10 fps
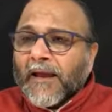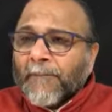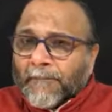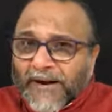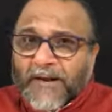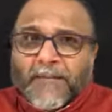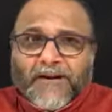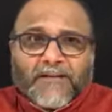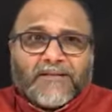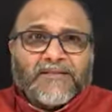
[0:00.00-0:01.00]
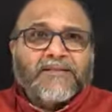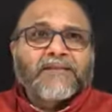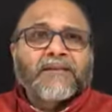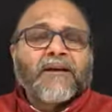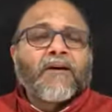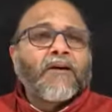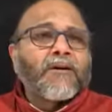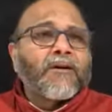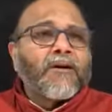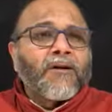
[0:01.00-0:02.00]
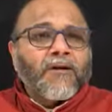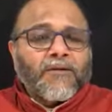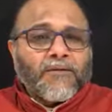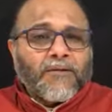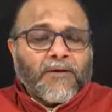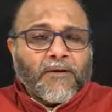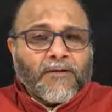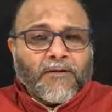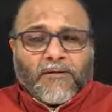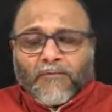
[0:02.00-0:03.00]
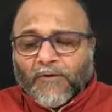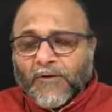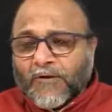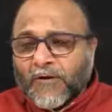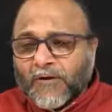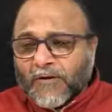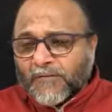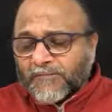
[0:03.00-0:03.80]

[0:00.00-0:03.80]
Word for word: impediments or uh, the, the, what do you call